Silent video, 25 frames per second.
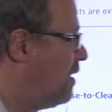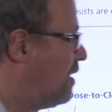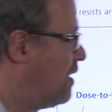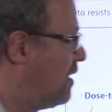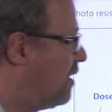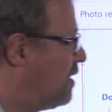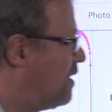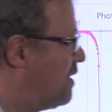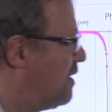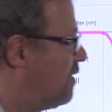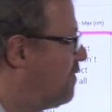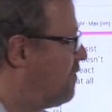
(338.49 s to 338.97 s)

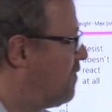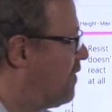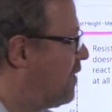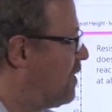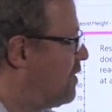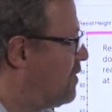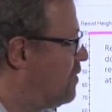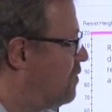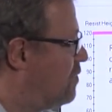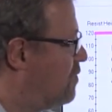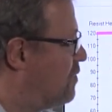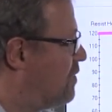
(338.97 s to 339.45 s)
And if
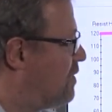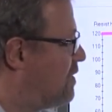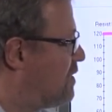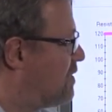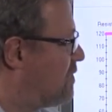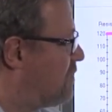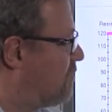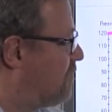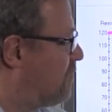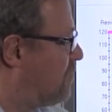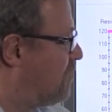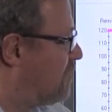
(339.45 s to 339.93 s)
I do
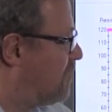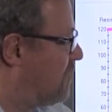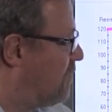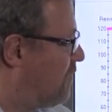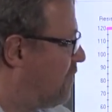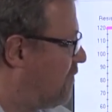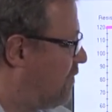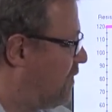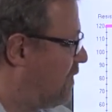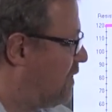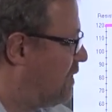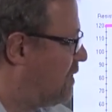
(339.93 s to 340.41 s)
this for
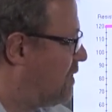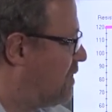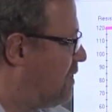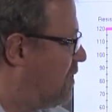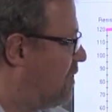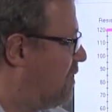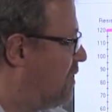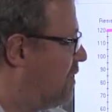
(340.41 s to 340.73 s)
different